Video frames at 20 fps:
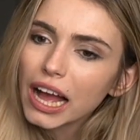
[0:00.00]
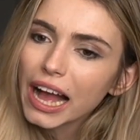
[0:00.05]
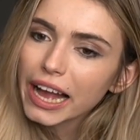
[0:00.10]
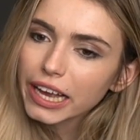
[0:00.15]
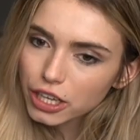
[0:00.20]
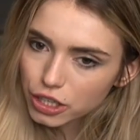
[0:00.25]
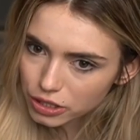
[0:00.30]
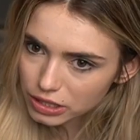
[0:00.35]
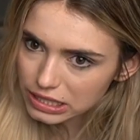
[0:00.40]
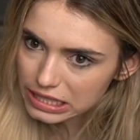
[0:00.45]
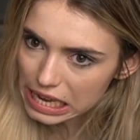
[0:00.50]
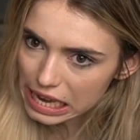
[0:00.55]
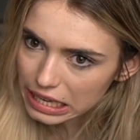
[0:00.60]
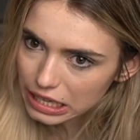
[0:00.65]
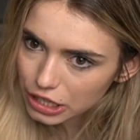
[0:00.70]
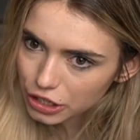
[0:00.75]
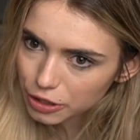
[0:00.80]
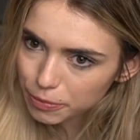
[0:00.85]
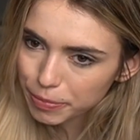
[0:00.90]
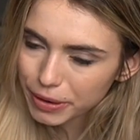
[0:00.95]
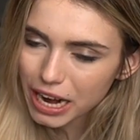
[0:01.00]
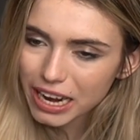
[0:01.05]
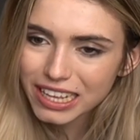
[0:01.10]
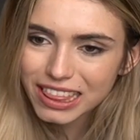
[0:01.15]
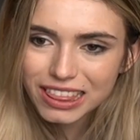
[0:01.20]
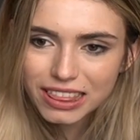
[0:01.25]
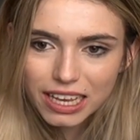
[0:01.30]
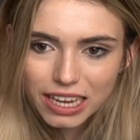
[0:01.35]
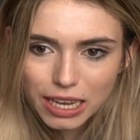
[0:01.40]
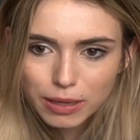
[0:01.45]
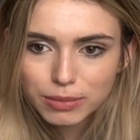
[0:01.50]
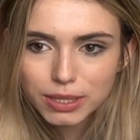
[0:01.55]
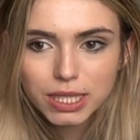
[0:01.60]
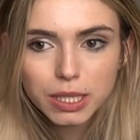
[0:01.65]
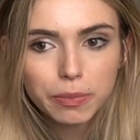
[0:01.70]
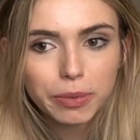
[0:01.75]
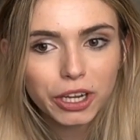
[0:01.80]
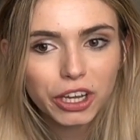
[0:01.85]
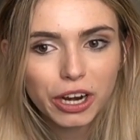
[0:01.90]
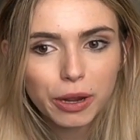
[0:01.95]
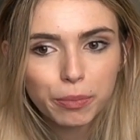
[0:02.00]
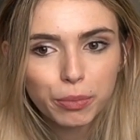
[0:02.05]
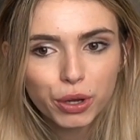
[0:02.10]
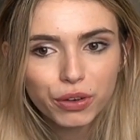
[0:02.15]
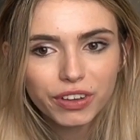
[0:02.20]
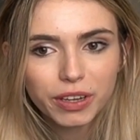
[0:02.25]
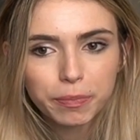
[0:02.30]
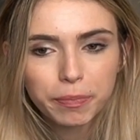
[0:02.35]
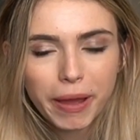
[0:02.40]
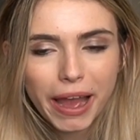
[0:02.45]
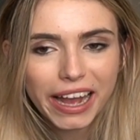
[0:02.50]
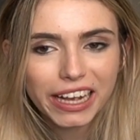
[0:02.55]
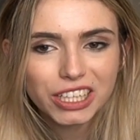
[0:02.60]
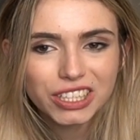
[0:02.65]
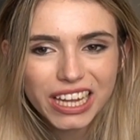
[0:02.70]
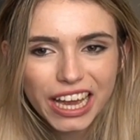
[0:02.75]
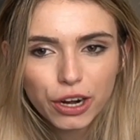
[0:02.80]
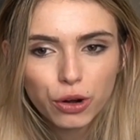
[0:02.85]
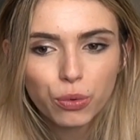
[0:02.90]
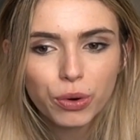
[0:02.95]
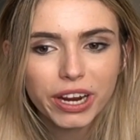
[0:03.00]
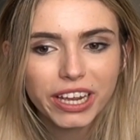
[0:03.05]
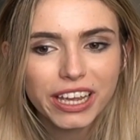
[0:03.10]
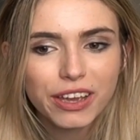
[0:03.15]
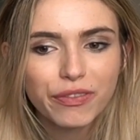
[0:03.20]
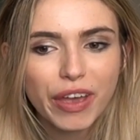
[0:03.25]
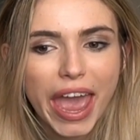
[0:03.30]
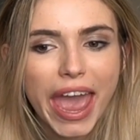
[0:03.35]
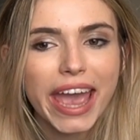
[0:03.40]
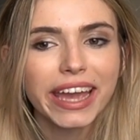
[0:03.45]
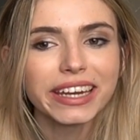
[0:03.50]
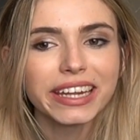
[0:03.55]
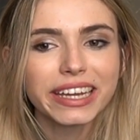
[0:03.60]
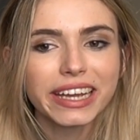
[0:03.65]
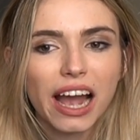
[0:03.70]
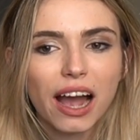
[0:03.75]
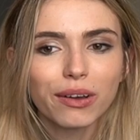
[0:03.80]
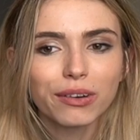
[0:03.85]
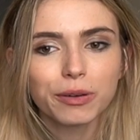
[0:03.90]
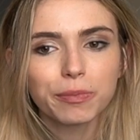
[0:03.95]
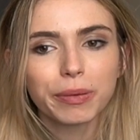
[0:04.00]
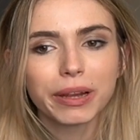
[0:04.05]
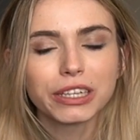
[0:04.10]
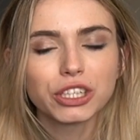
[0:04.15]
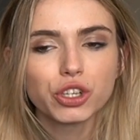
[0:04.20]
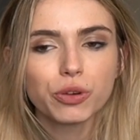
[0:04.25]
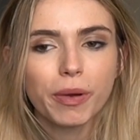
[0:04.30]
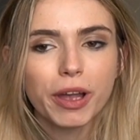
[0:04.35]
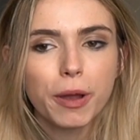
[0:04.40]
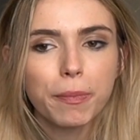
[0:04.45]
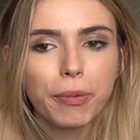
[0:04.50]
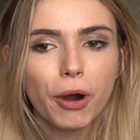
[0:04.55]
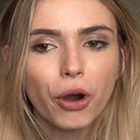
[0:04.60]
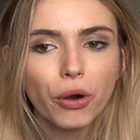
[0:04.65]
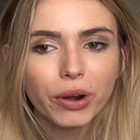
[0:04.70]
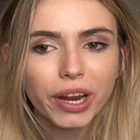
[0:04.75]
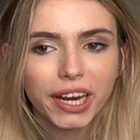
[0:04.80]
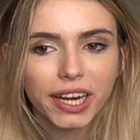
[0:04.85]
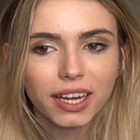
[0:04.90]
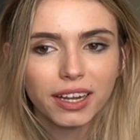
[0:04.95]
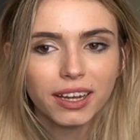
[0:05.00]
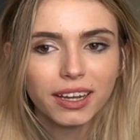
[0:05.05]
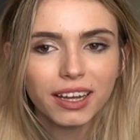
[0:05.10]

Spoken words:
I could take here, but I think I'm simply going to move it back because I don't want to give any counterplay to my opponent.